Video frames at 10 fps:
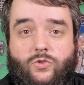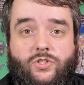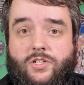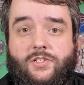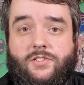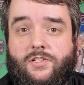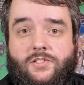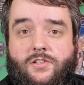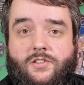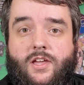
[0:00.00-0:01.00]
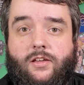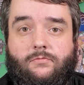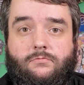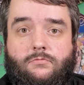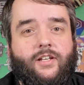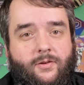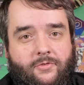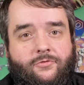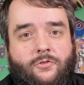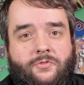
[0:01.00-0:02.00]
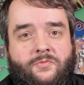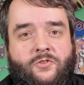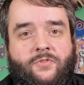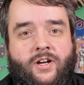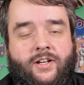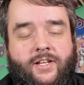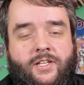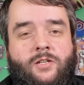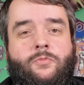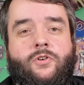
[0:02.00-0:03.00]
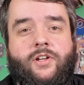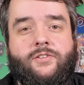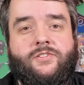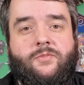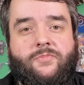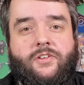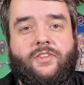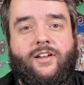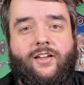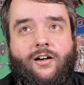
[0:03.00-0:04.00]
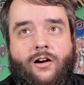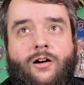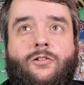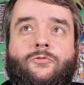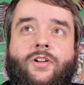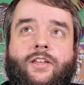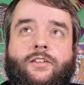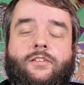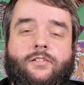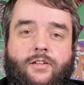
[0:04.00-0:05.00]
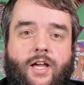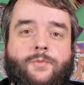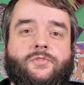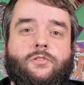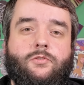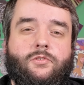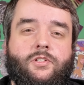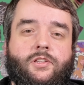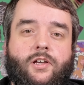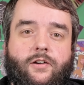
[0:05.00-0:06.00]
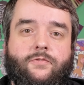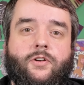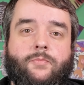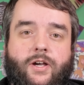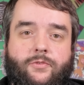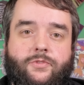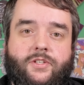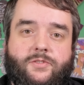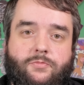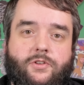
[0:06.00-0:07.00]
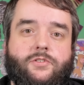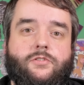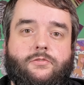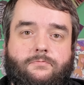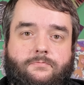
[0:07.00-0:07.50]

It was just as easy as that. Now before we move on, I need to point out something that I already absolutely love about this printer.